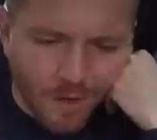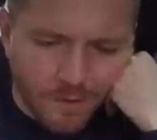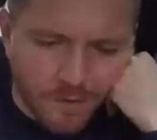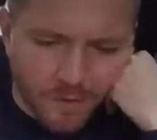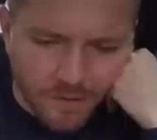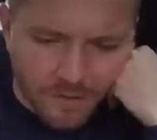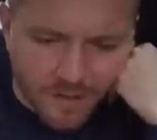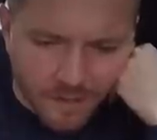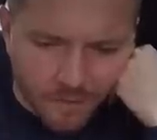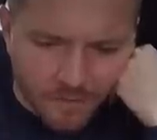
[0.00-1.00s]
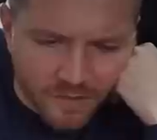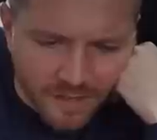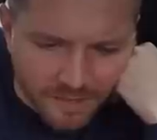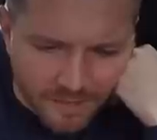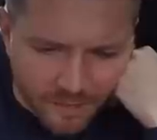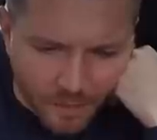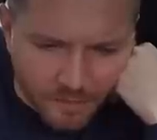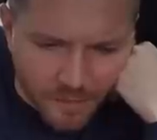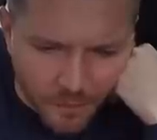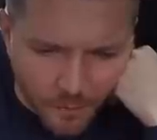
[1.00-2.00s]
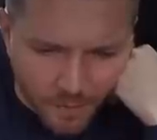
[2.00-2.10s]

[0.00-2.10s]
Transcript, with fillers: subtle, isn't it, and understated. It's not too,